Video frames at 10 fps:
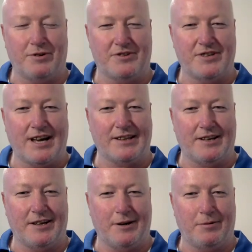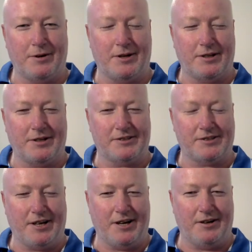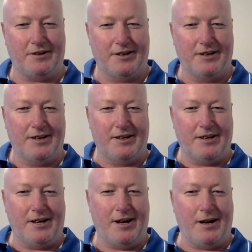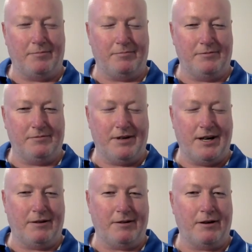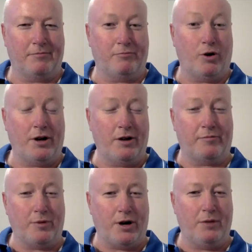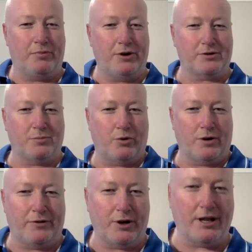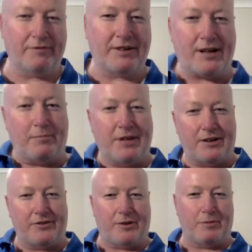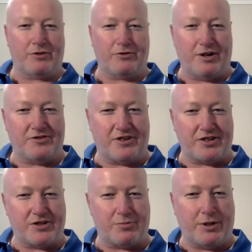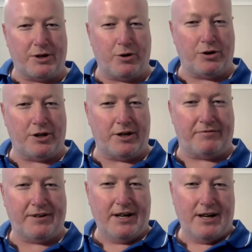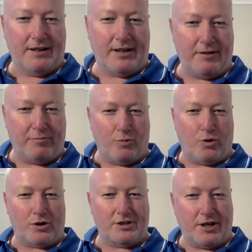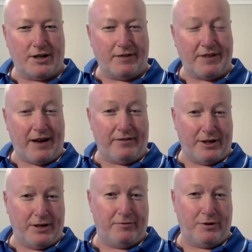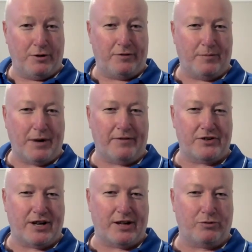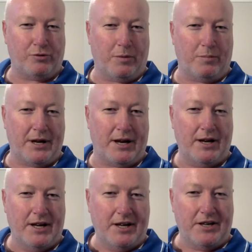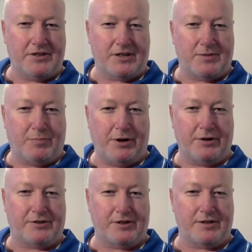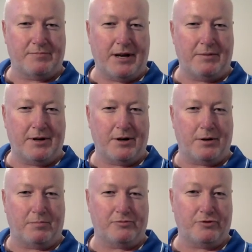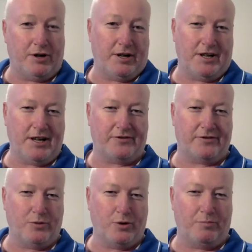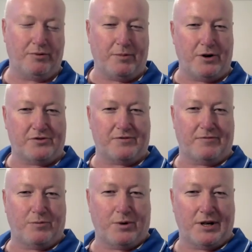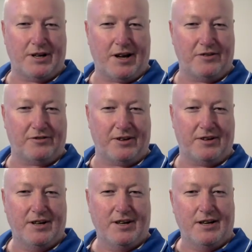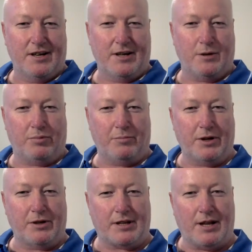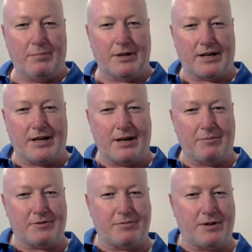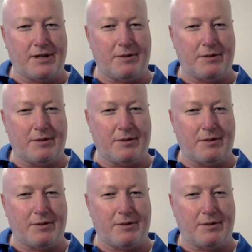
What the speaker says: pretty sad to hear, really. So, I know from my own personal point of view, I'd love to come down to some of your training sessions when they're on, and if Nathan Walker's there. I'd love to have an interview with him, have a chat to him about his experiences, maybe help try to get some more promotion for what he does and help promote the club and the game as well.